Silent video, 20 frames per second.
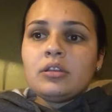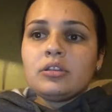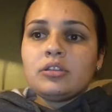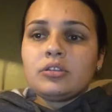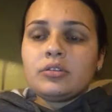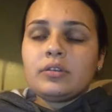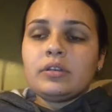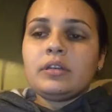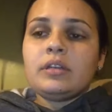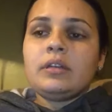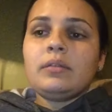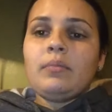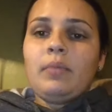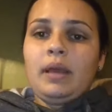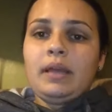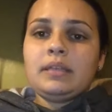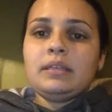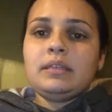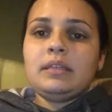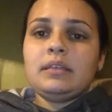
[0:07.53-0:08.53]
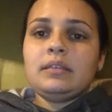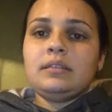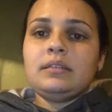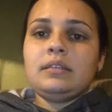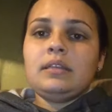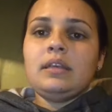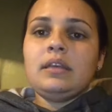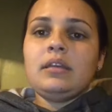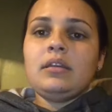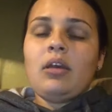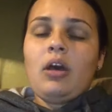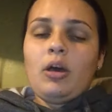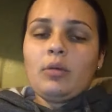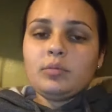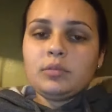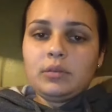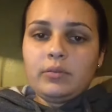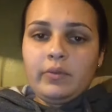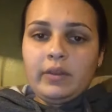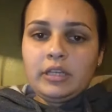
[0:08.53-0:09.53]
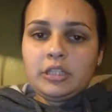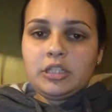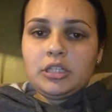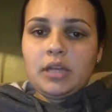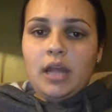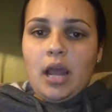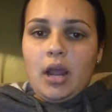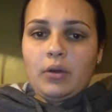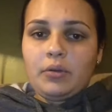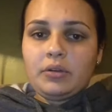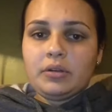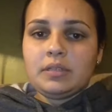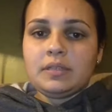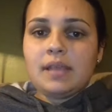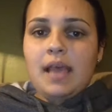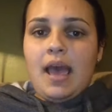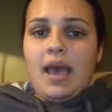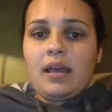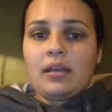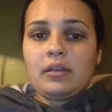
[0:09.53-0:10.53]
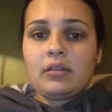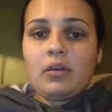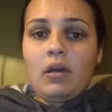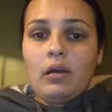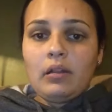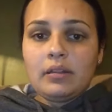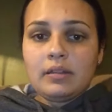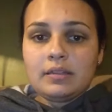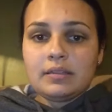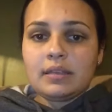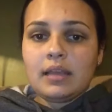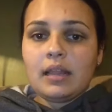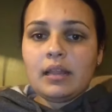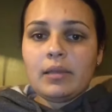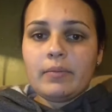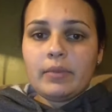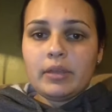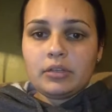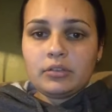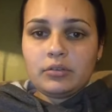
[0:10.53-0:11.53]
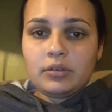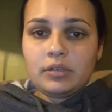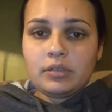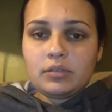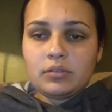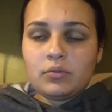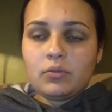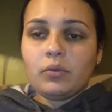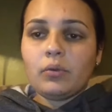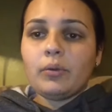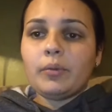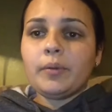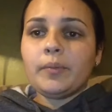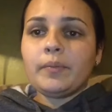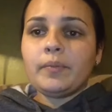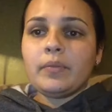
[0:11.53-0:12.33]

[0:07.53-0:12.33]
during my 60 observation hours at Collins Elementary School.